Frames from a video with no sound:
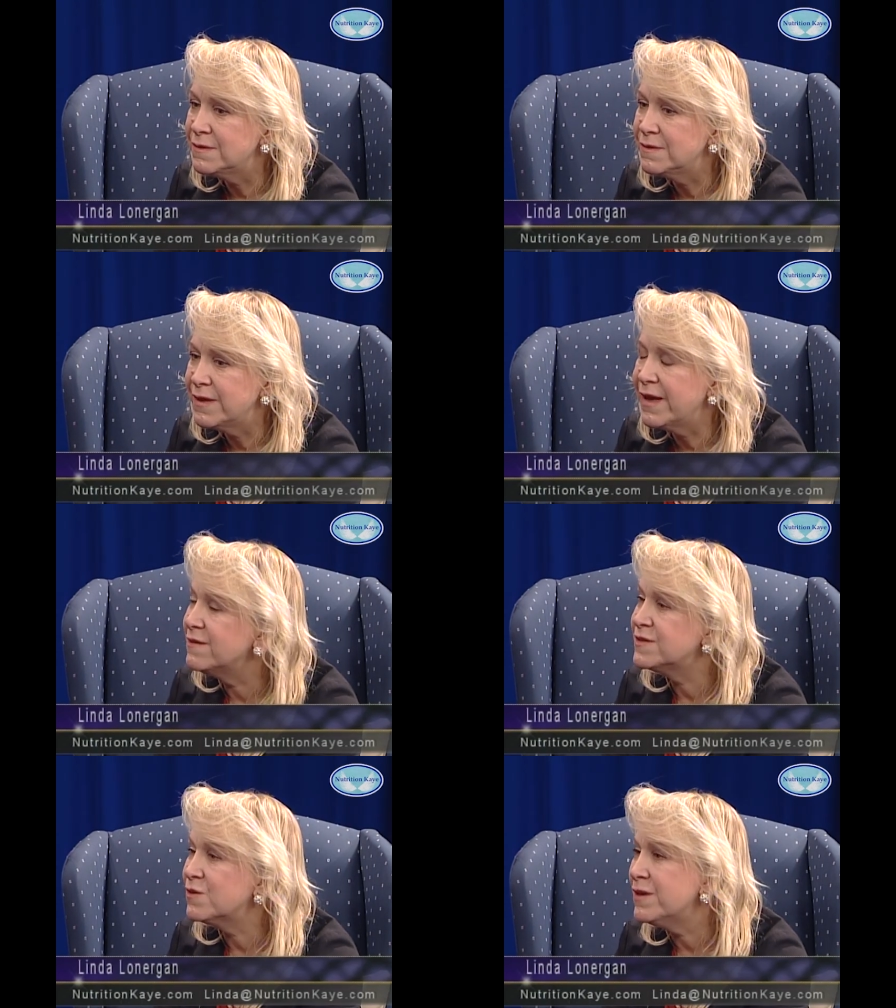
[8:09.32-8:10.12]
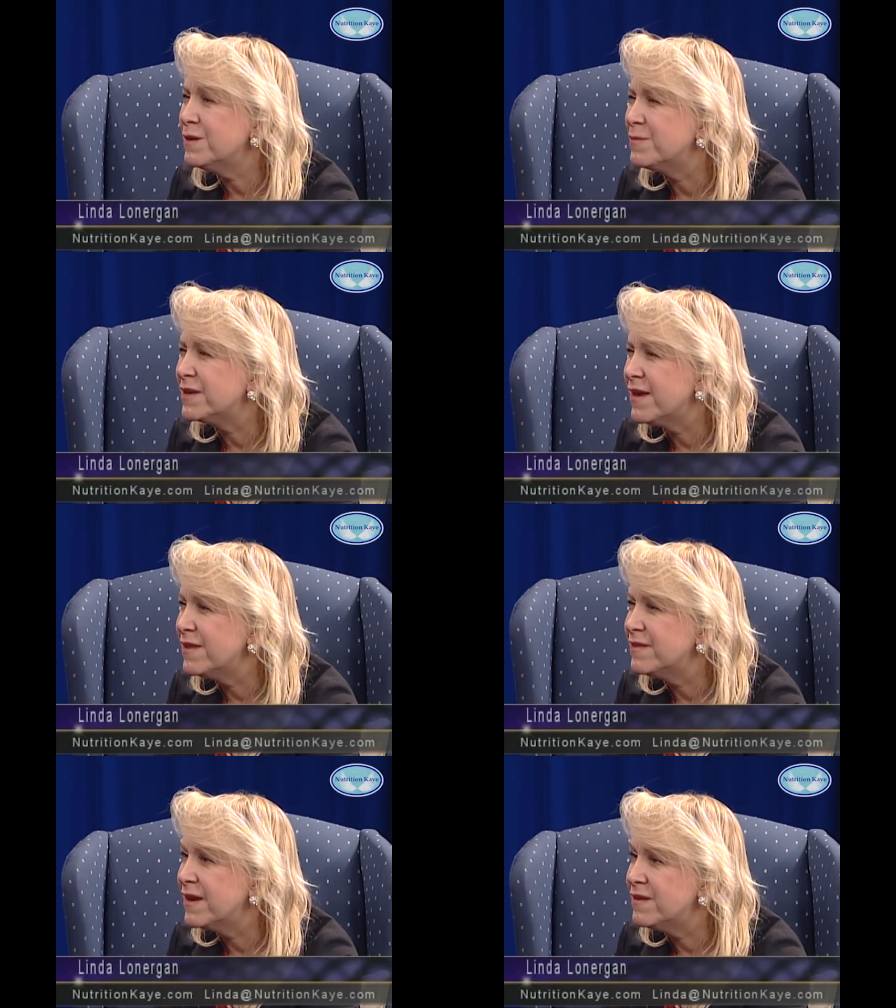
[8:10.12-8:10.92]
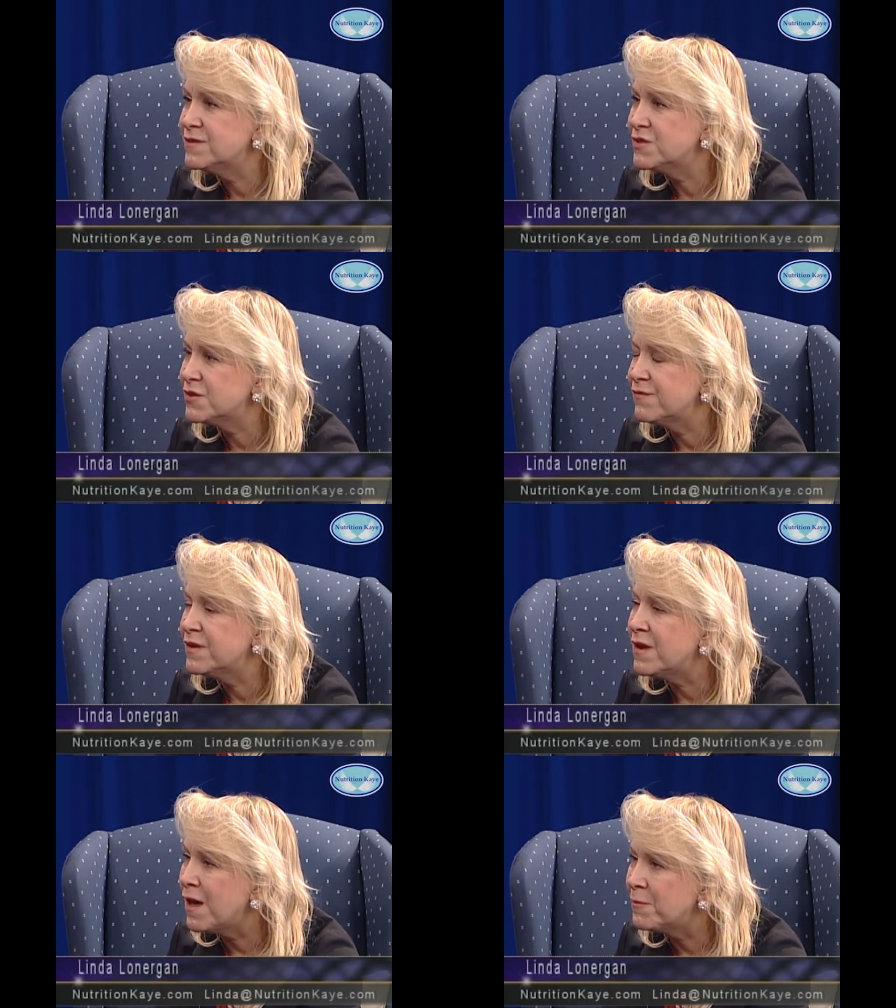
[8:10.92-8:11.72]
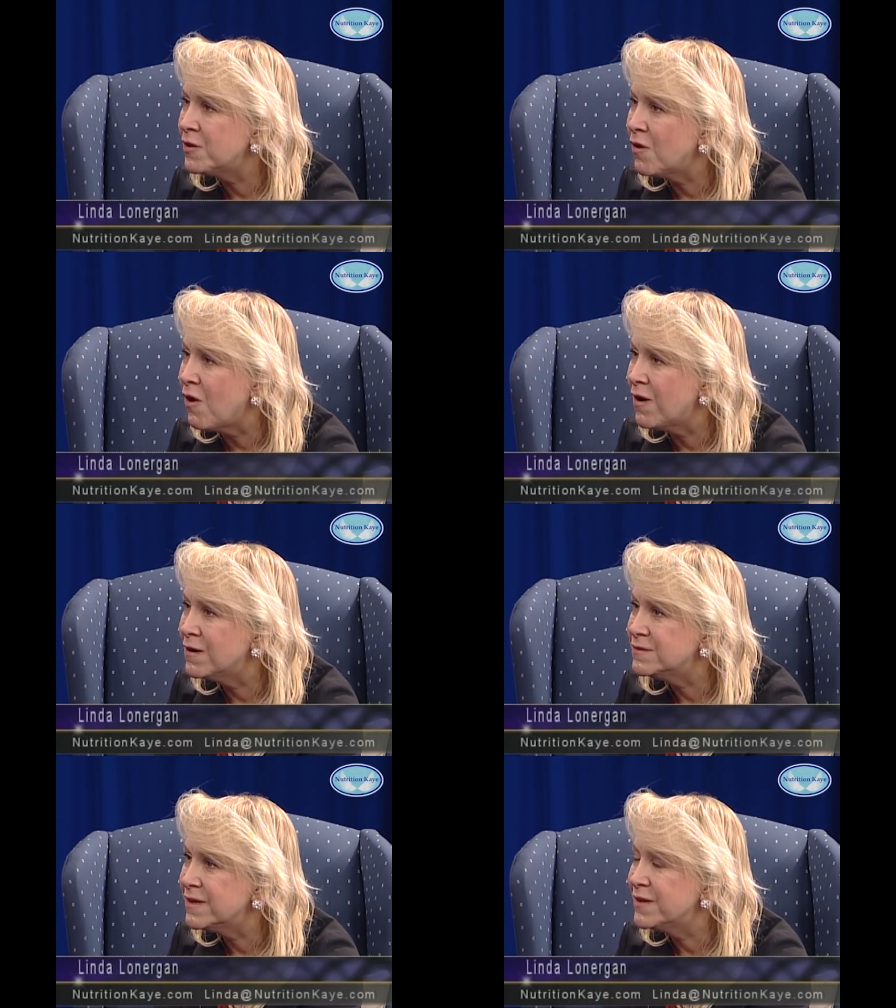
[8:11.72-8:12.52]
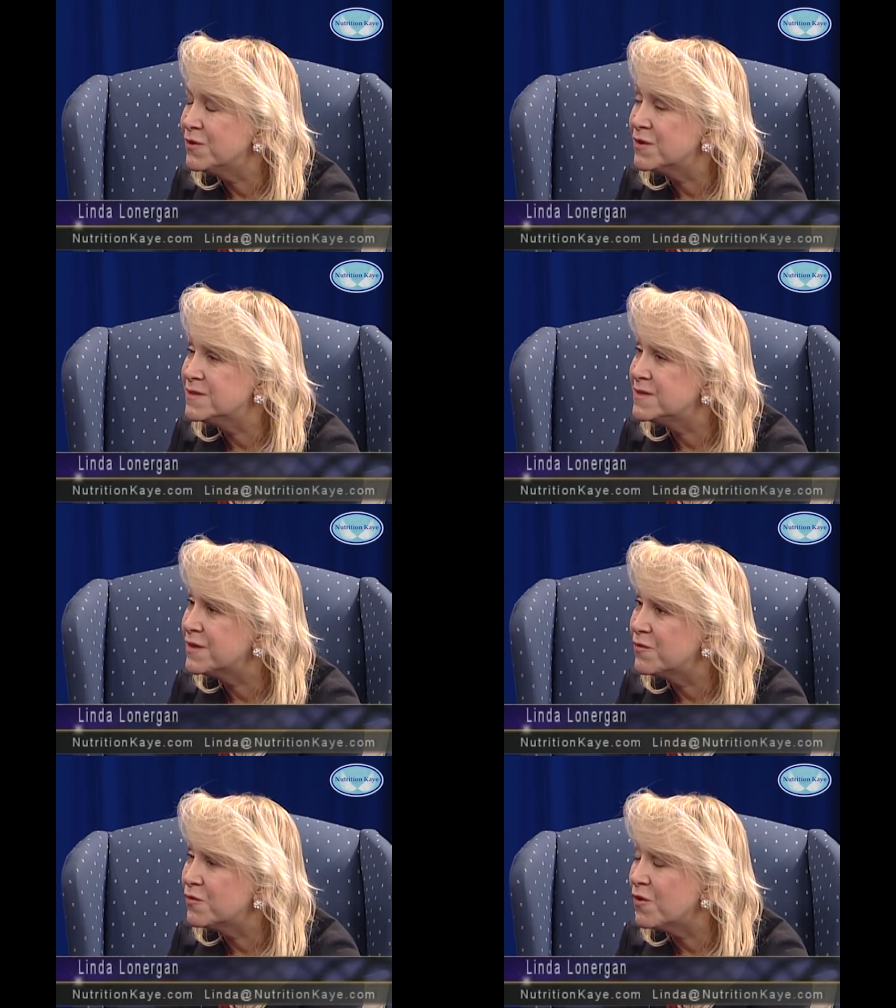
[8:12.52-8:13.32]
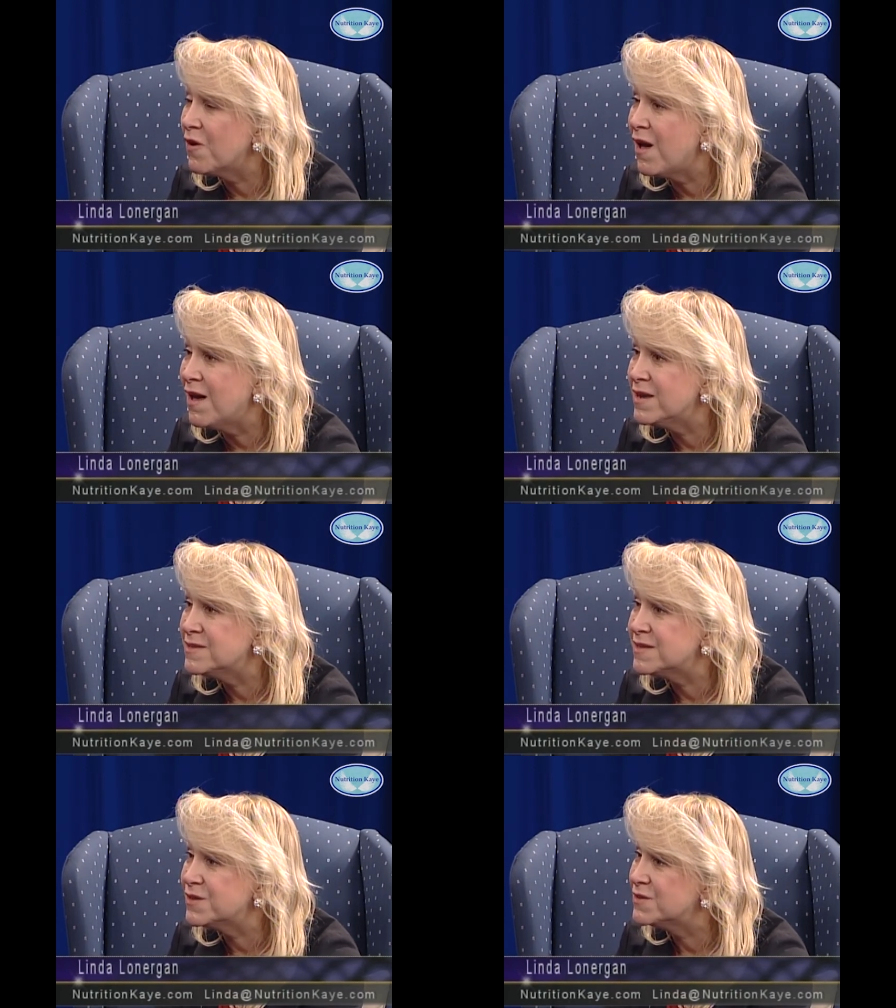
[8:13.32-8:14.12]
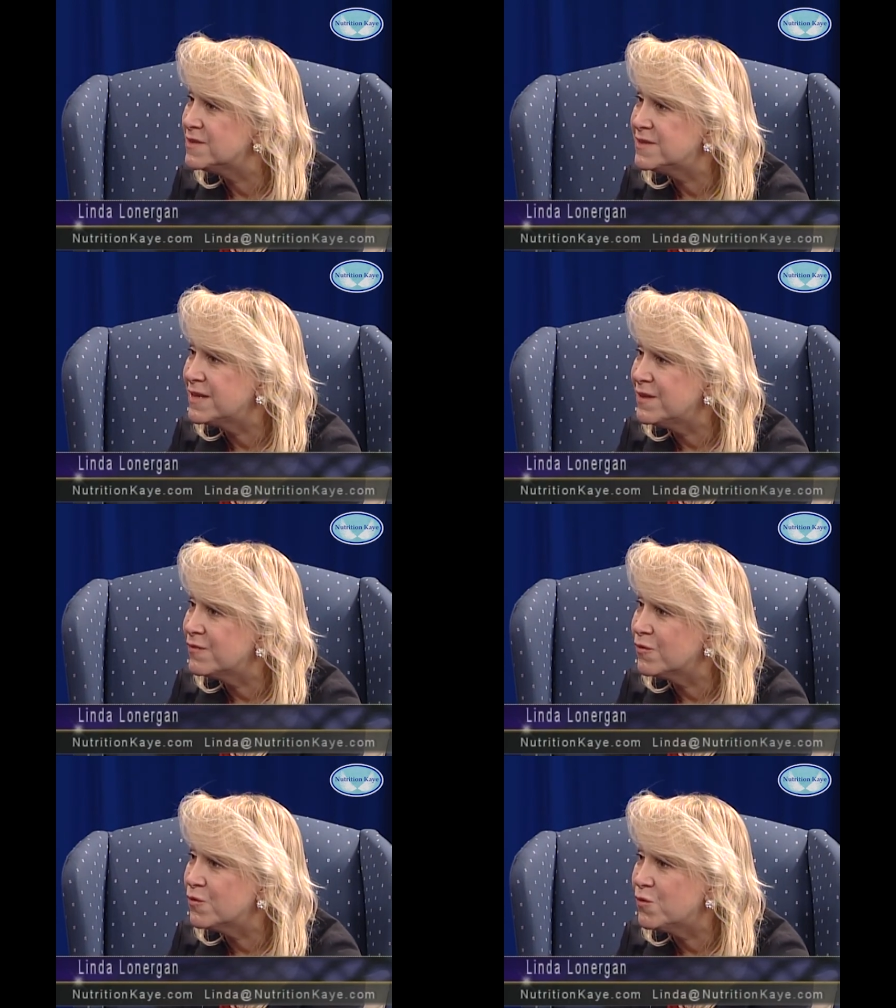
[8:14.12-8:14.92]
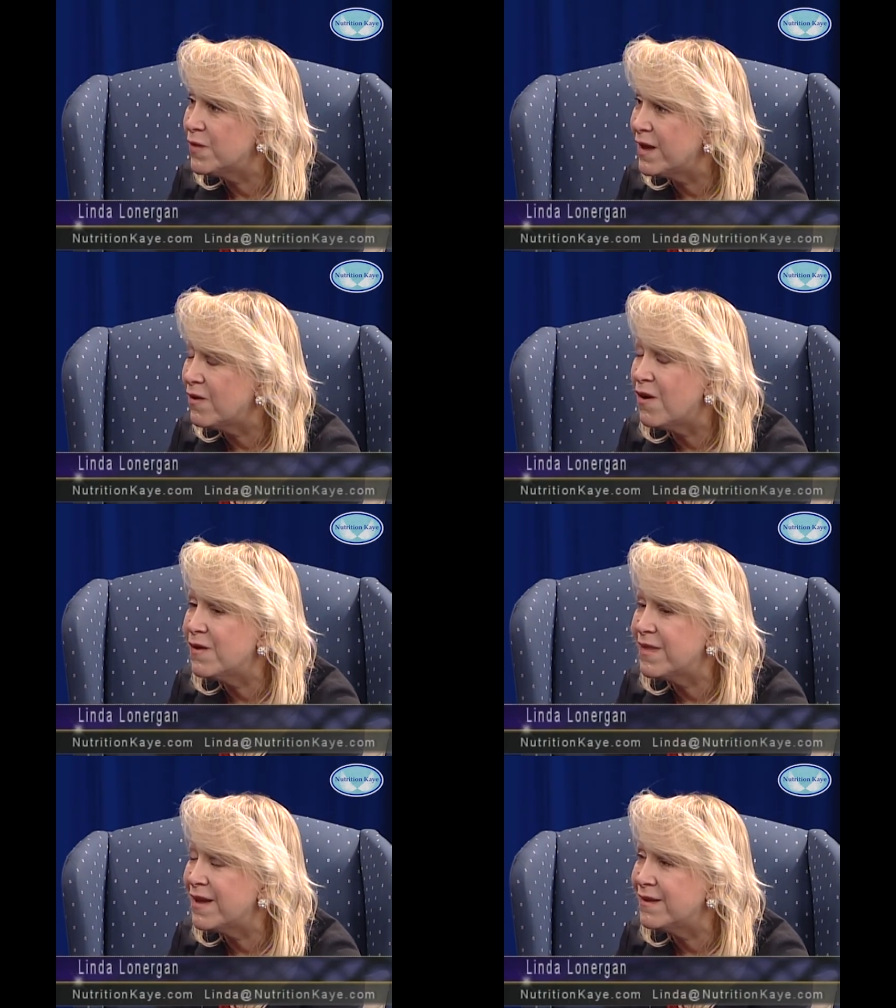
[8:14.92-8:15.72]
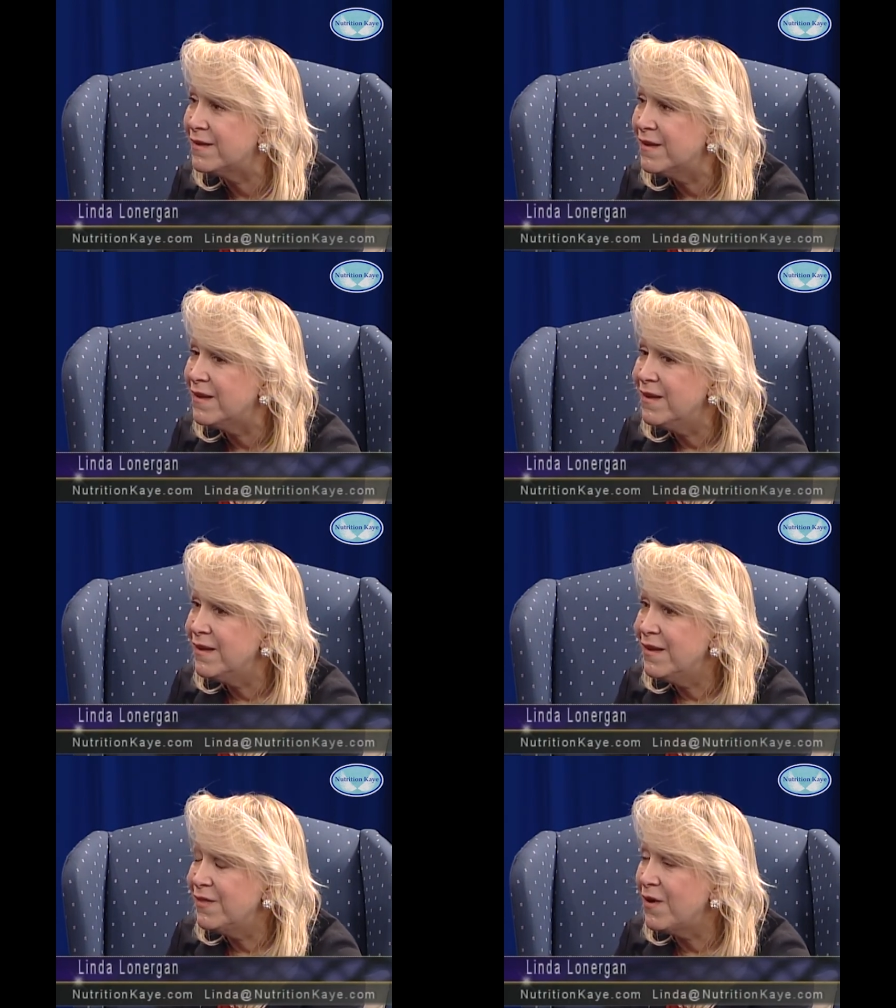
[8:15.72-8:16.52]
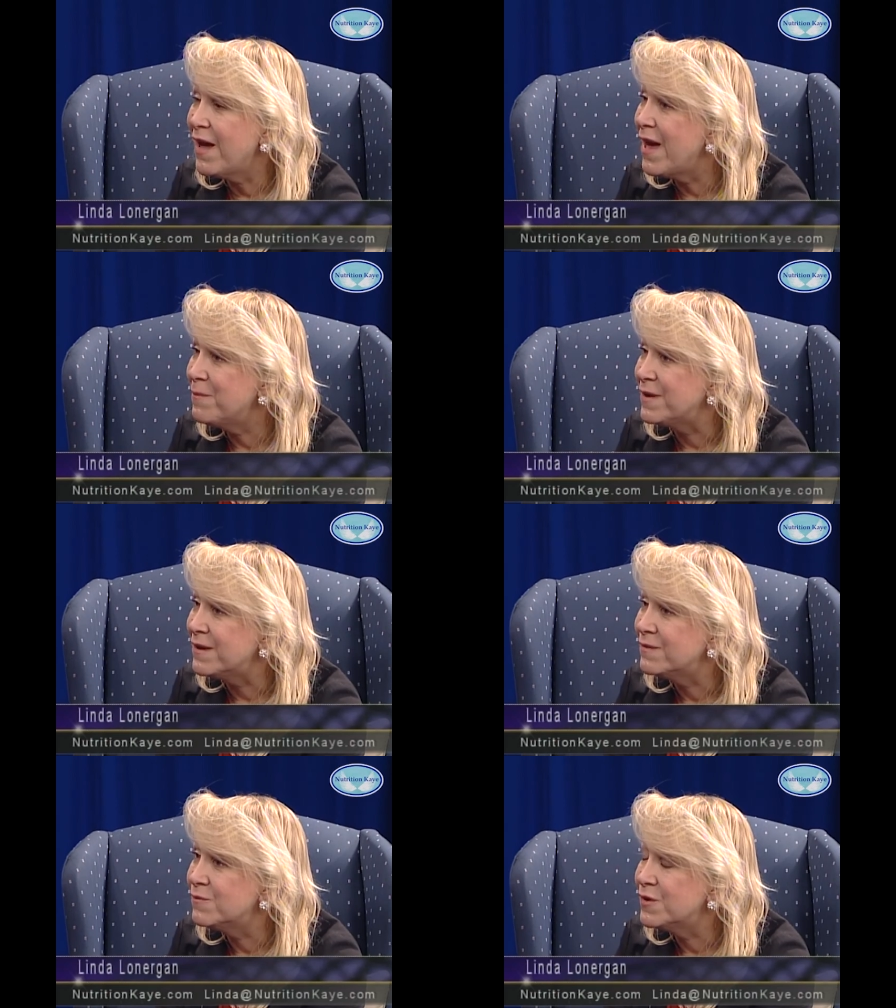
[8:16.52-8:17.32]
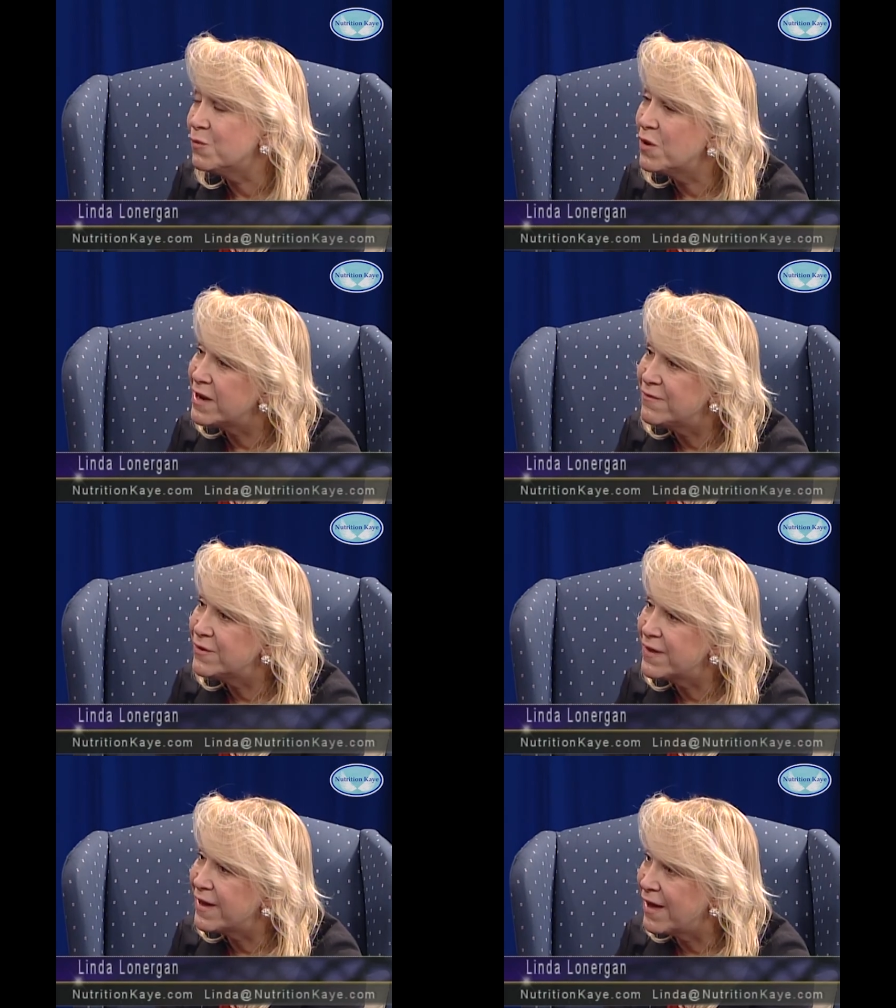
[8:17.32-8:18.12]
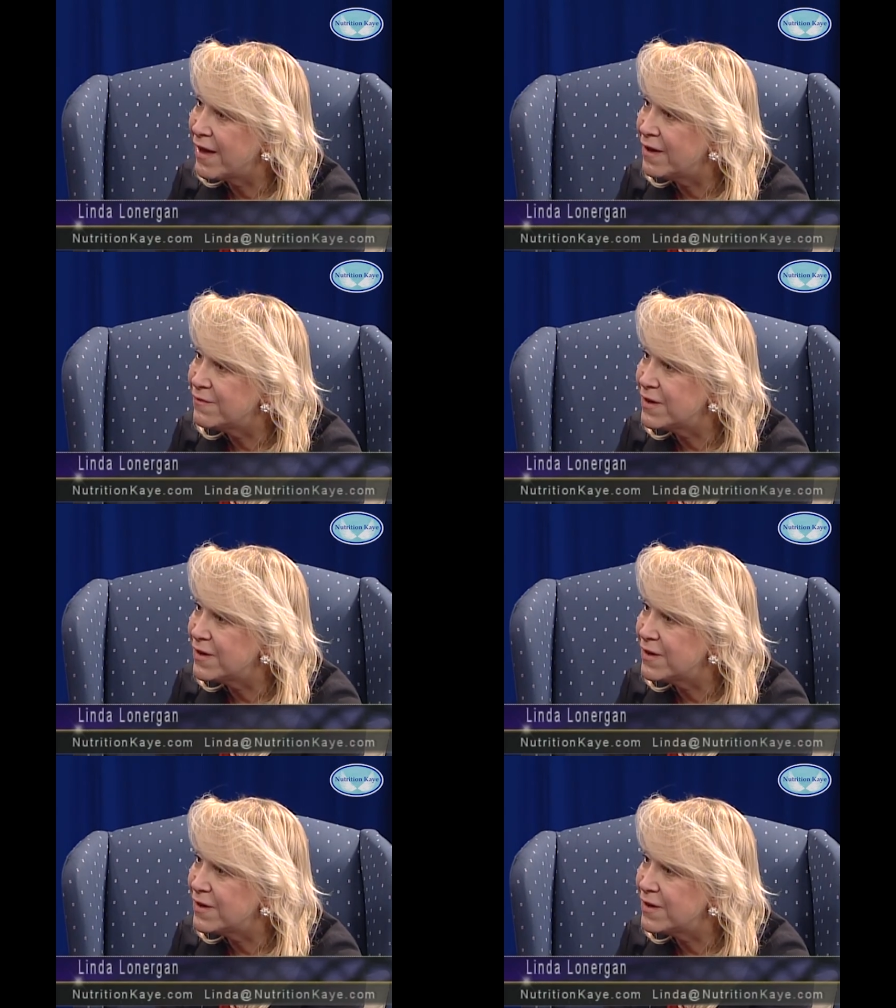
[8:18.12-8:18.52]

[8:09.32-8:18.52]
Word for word: they have so little, but yet they have such a phenomenal heart, and you can see through their eyes and you can see through who they are that they're happy with whatever they have.